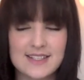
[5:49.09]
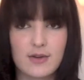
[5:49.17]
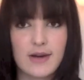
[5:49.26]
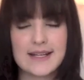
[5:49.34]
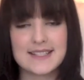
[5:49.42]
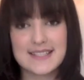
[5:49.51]

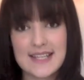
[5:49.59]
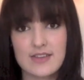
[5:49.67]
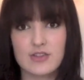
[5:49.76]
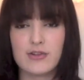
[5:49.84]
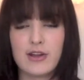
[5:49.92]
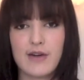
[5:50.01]
or I see
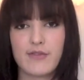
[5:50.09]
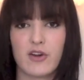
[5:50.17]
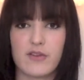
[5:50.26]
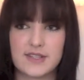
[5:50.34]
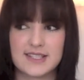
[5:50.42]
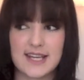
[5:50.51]
the new cover
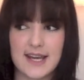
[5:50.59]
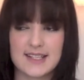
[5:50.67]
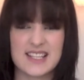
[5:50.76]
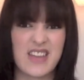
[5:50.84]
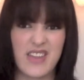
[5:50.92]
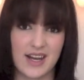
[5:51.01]

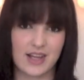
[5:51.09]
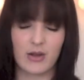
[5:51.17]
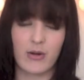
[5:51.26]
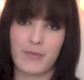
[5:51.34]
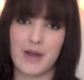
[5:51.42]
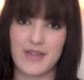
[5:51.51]
overseas and then I
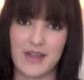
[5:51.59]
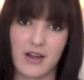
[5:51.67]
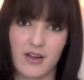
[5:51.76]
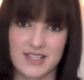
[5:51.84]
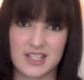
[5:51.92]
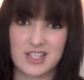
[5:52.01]
go and buy
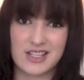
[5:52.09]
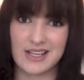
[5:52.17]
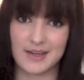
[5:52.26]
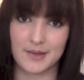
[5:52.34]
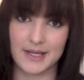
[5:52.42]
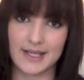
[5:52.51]
that edition
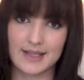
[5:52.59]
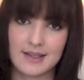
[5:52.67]
anyway.